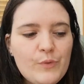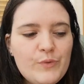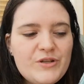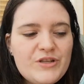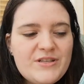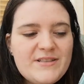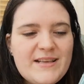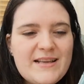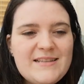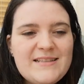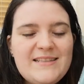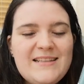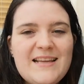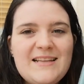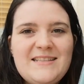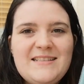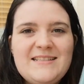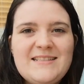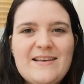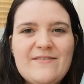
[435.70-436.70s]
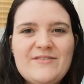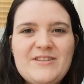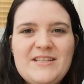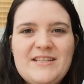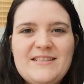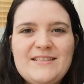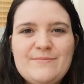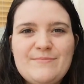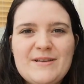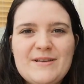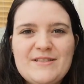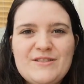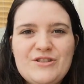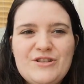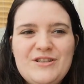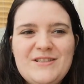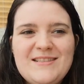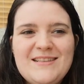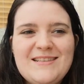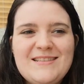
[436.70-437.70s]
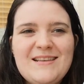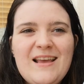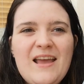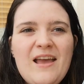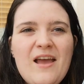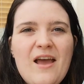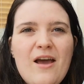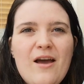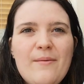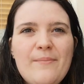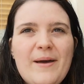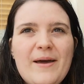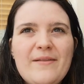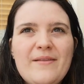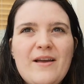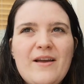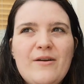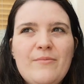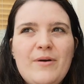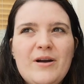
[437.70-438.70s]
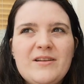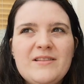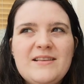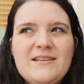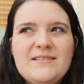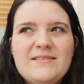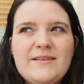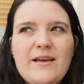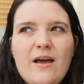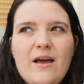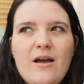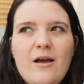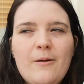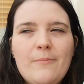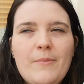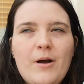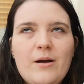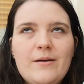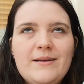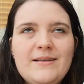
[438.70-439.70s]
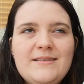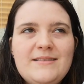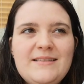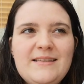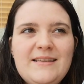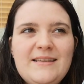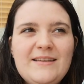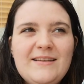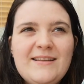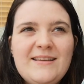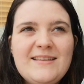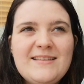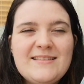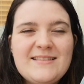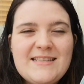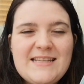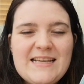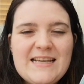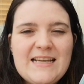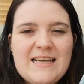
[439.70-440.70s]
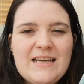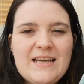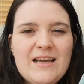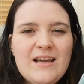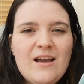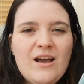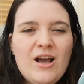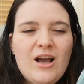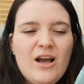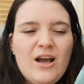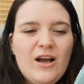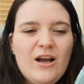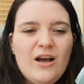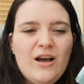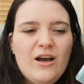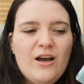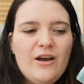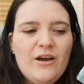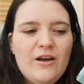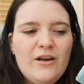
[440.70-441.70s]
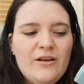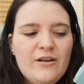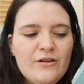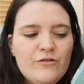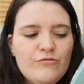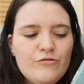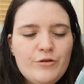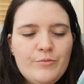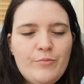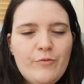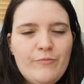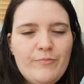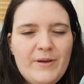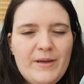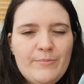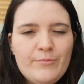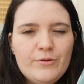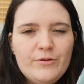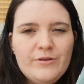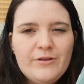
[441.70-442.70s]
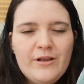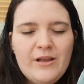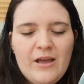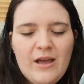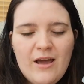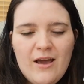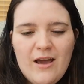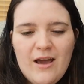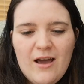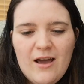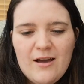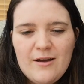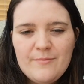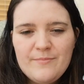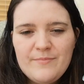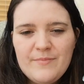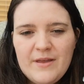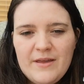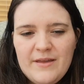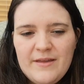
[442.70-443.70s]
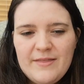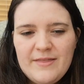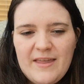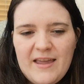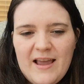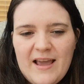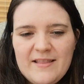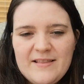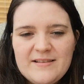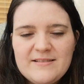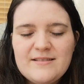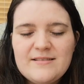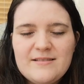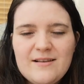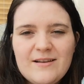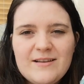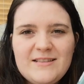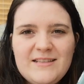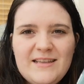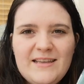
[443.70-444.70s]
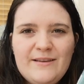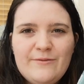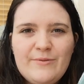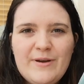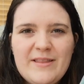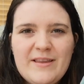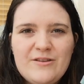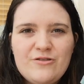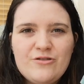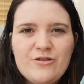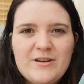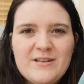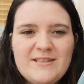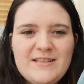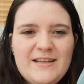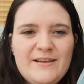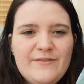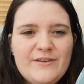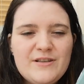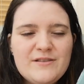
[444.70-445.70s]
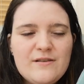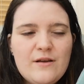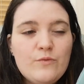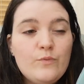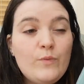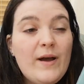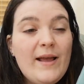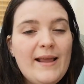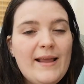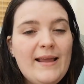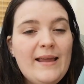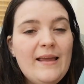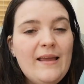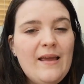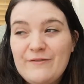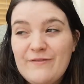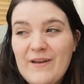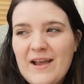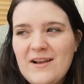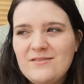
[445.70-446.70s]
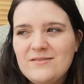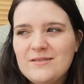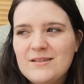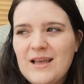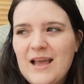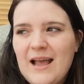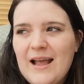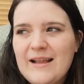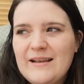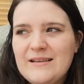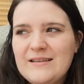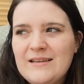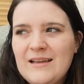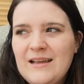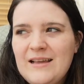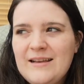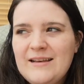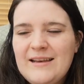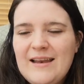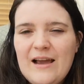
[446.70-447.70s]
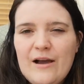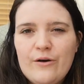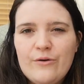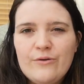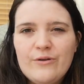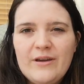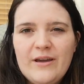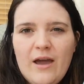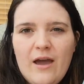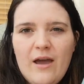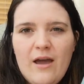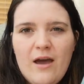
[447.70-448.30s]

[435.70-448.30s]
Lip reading: which is set in the 1870s in Massachusetts, about among this idealistic group of people. They have this society where they tried to live in a certain way, but it failed. And now